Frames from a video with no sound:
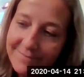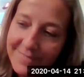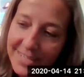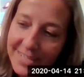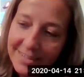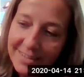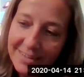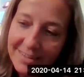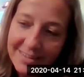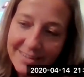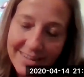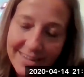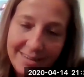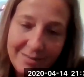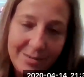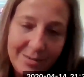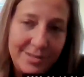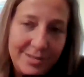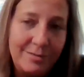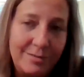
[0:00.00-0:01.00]
it,
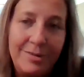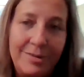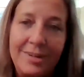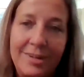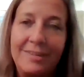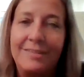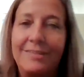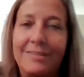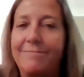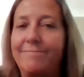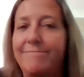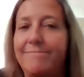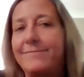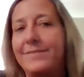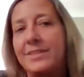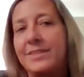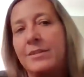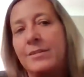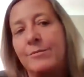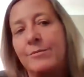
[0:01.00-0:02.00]
that was a weird
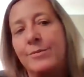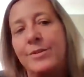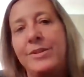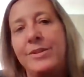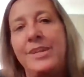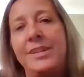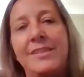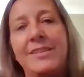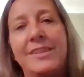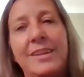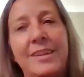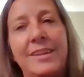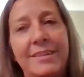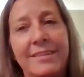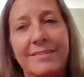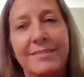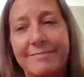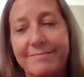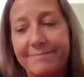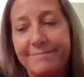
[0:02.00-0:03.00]
family thing.